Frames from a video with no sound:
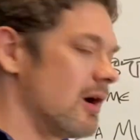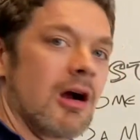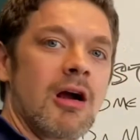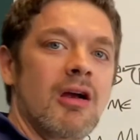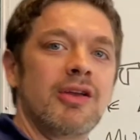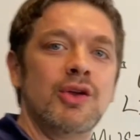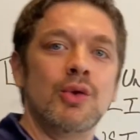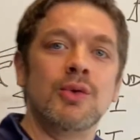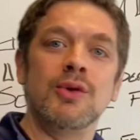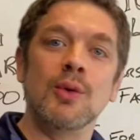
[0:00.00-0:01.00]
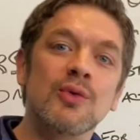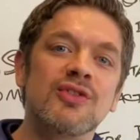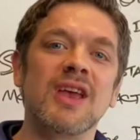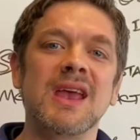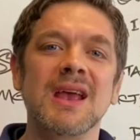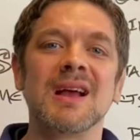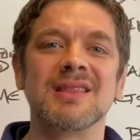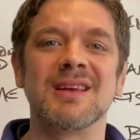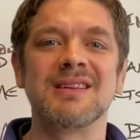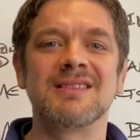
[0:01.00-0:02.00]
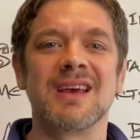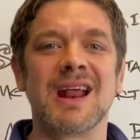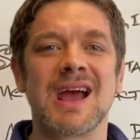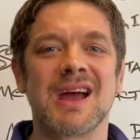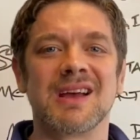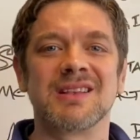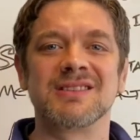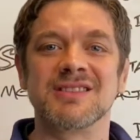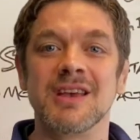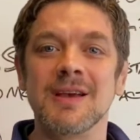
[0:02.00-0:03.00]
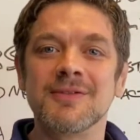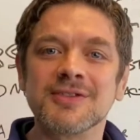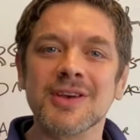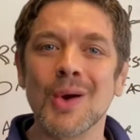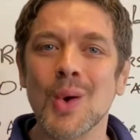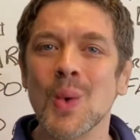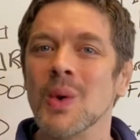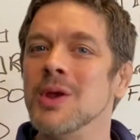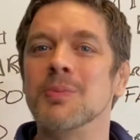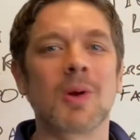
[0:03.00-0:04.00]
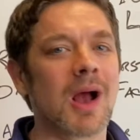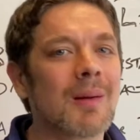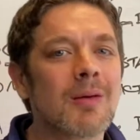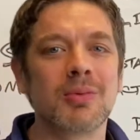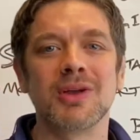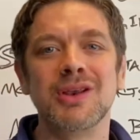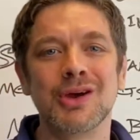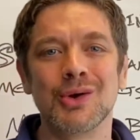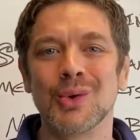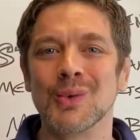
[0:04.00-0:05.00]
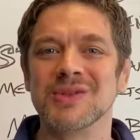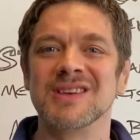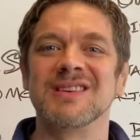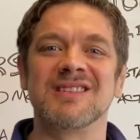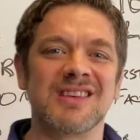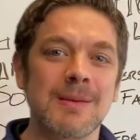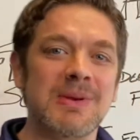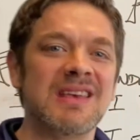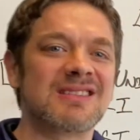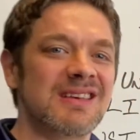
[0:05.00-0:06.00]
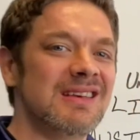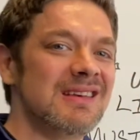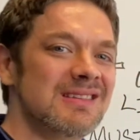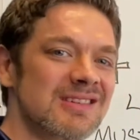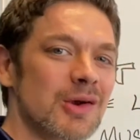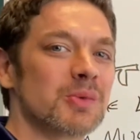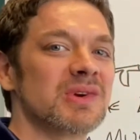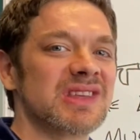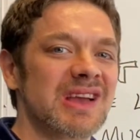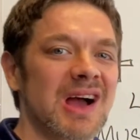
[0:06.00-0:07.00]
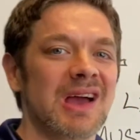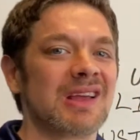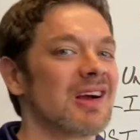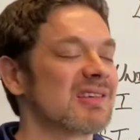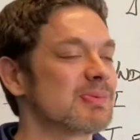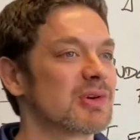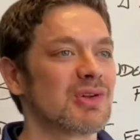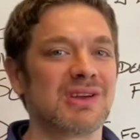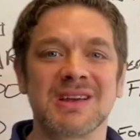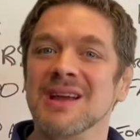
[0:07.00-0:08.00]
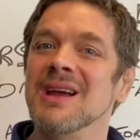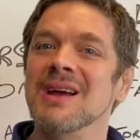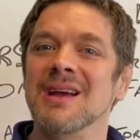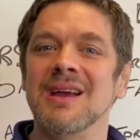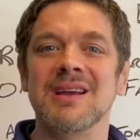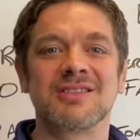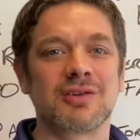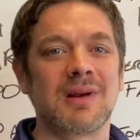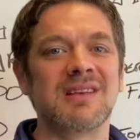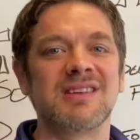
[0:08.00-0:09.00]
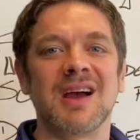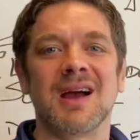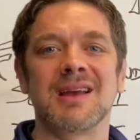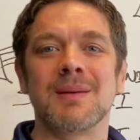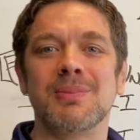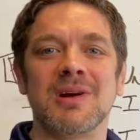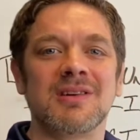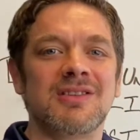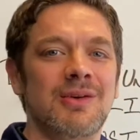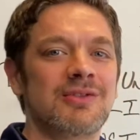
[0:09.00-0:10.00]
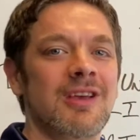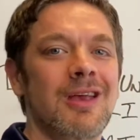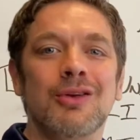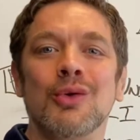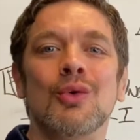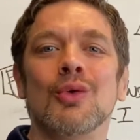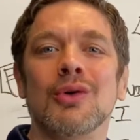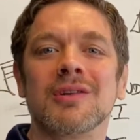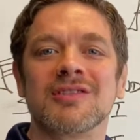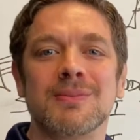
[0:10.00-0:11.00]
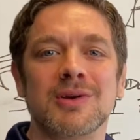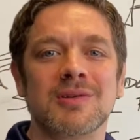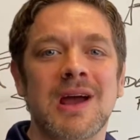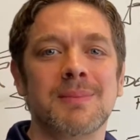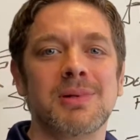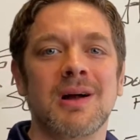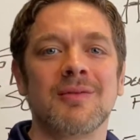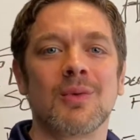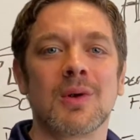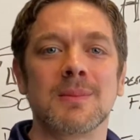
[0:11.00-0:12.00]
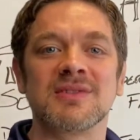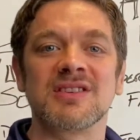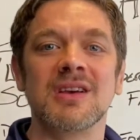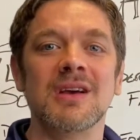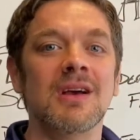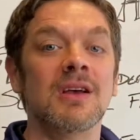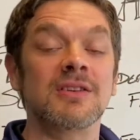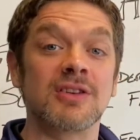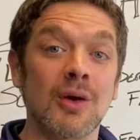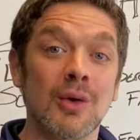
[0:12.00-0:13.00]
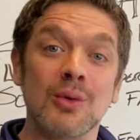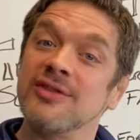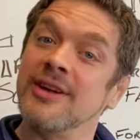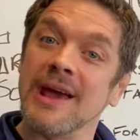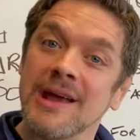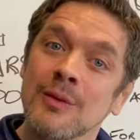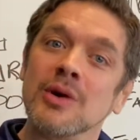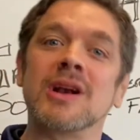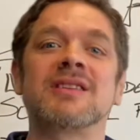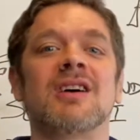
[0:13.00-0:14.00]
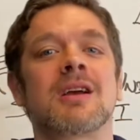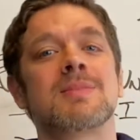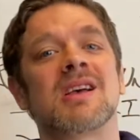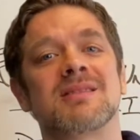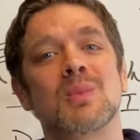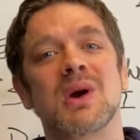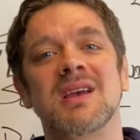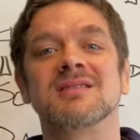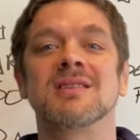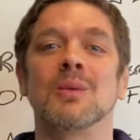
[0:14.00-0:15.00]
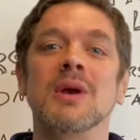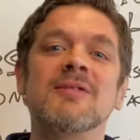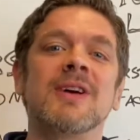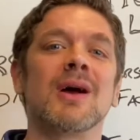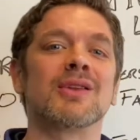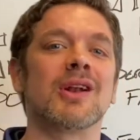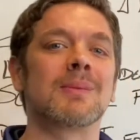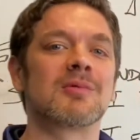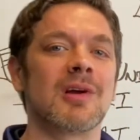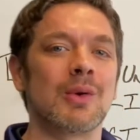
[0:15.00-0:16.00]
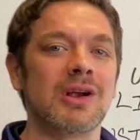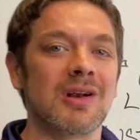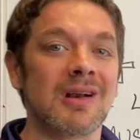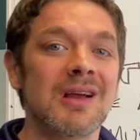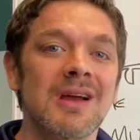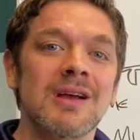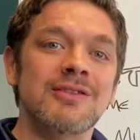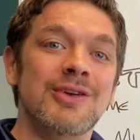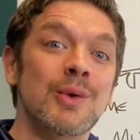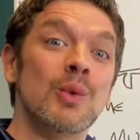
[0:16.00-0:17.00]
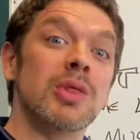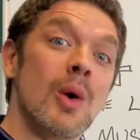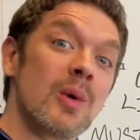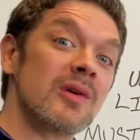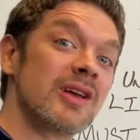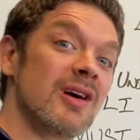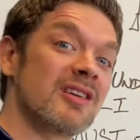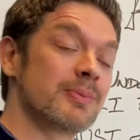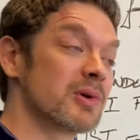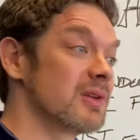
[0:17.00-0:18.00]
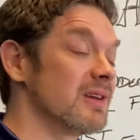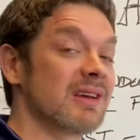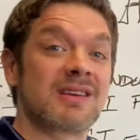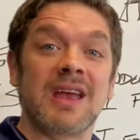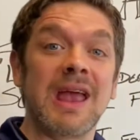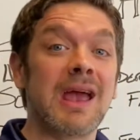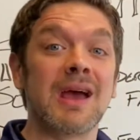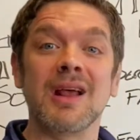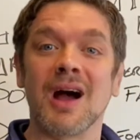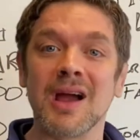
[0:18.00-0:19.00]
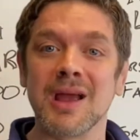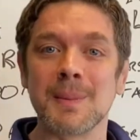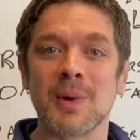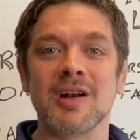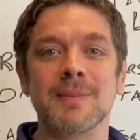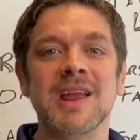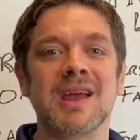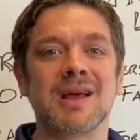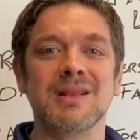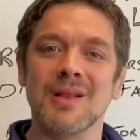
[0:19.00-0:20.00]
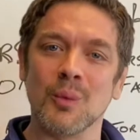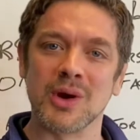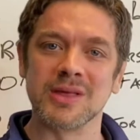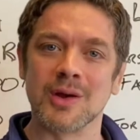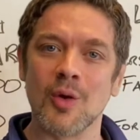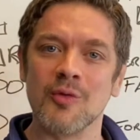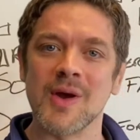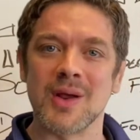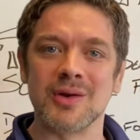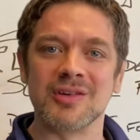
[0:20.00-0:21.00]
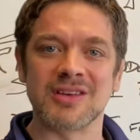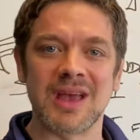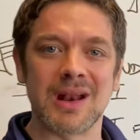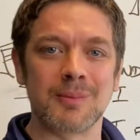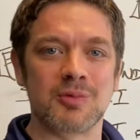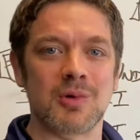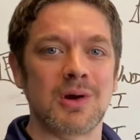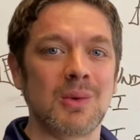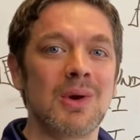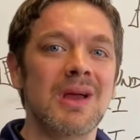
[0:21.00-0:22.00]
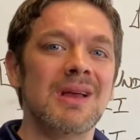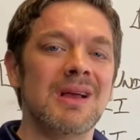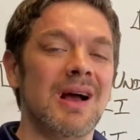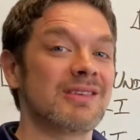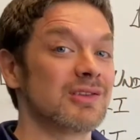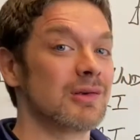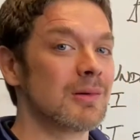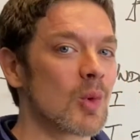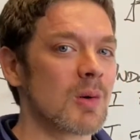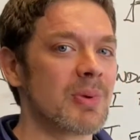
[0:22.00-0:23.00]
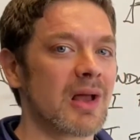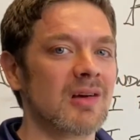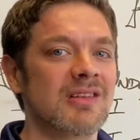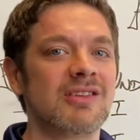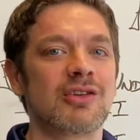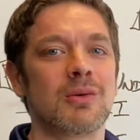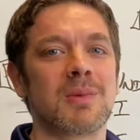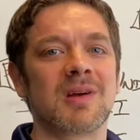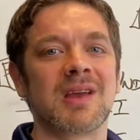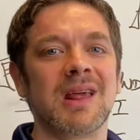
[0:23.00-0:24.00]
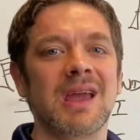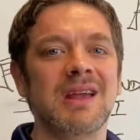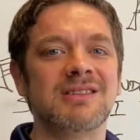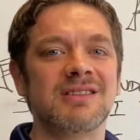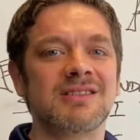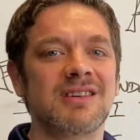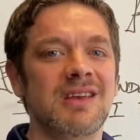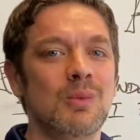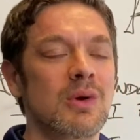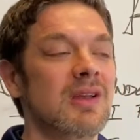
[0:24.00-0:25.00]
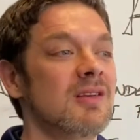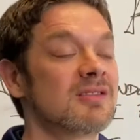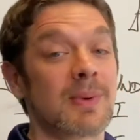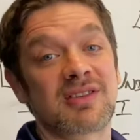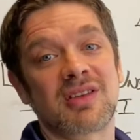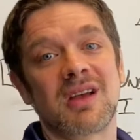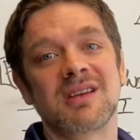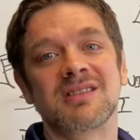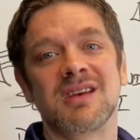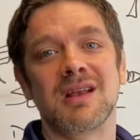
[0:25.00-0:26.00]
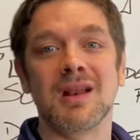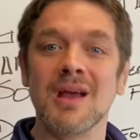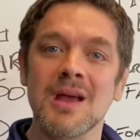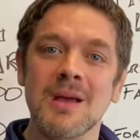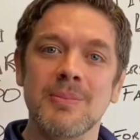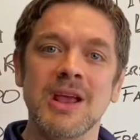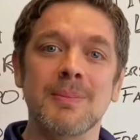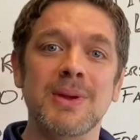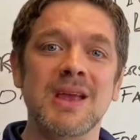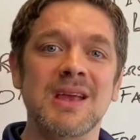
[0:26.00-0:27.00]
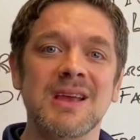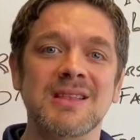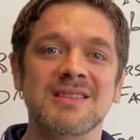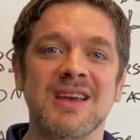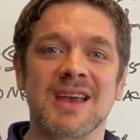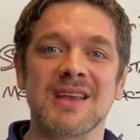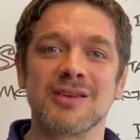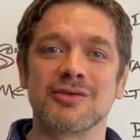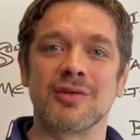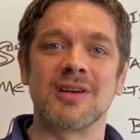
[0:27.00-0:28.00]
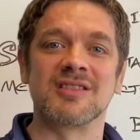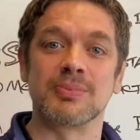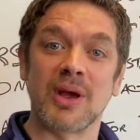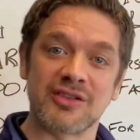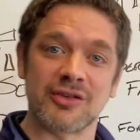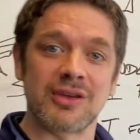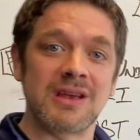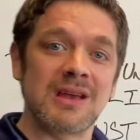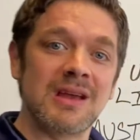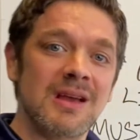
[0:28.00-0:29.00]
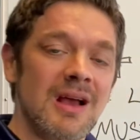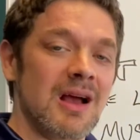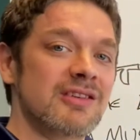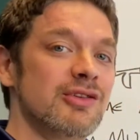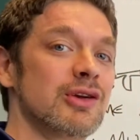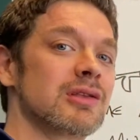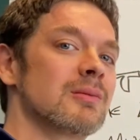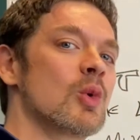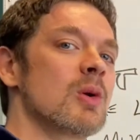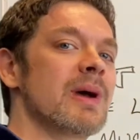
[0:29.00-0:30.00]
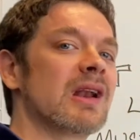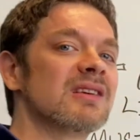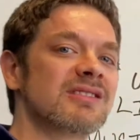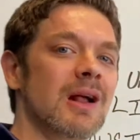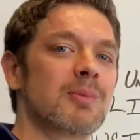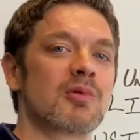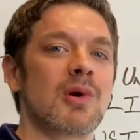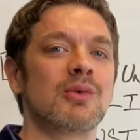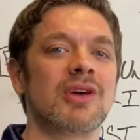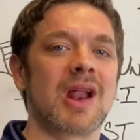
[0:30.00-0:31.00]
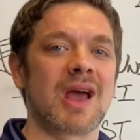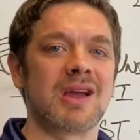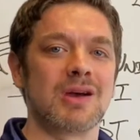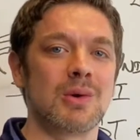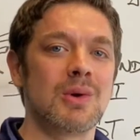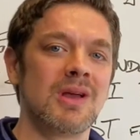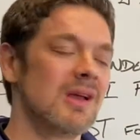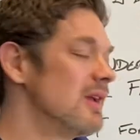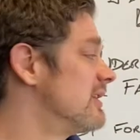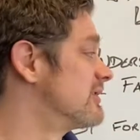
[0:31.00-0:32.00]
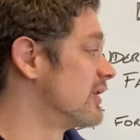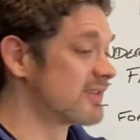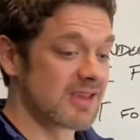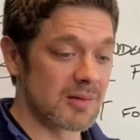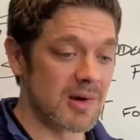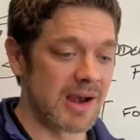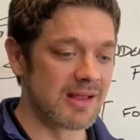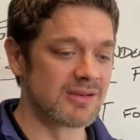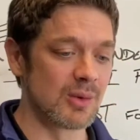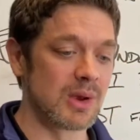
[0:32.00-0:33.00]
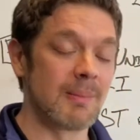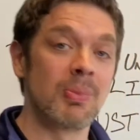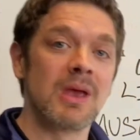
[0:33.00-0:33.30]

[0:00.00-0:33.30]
Are you using LinkedIn ads? If so, you probably know that the CPCs are really high. The cost per click, it's crazy high compared to, say, Google or some other ad platforms. So today we're going to talk about some ways that we found at Upgrow here to lower the cost per click. And I am Ryder Meehan, one of the co-founders at Upgrow. To learn more about our digital marketing agency, we specialize in B2B in the tech industry especially. So you can learn more about us at upgrow.io. So let's get right into it.